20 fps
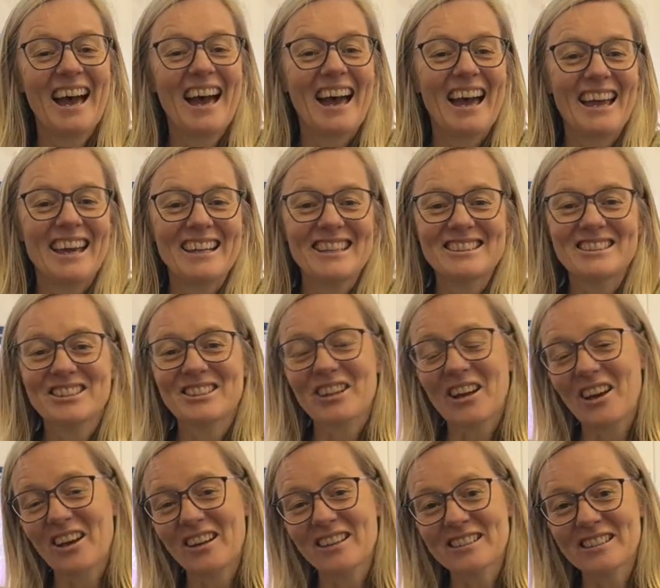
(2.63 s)
Hey,
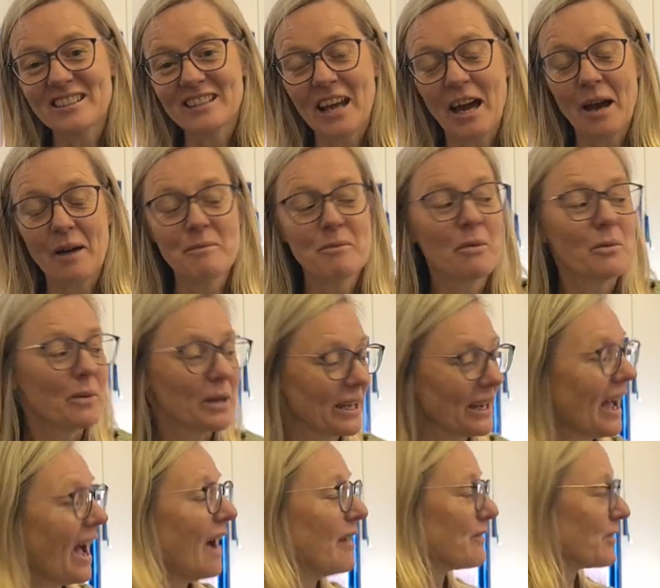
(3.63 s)
church. Um, we
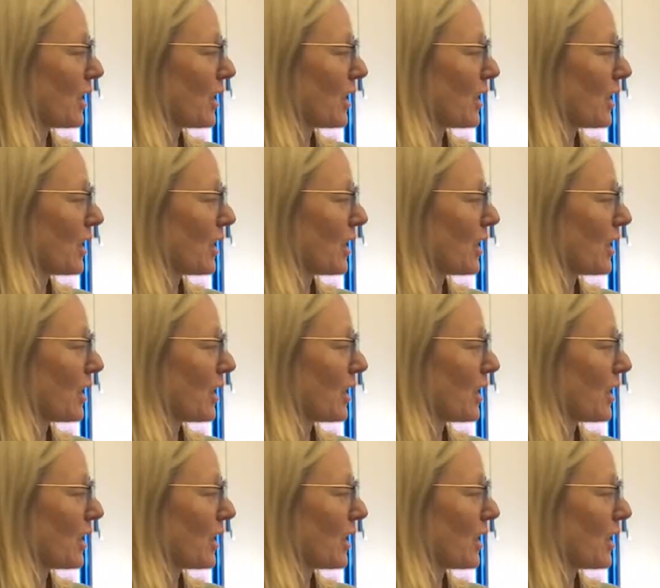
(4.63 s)
have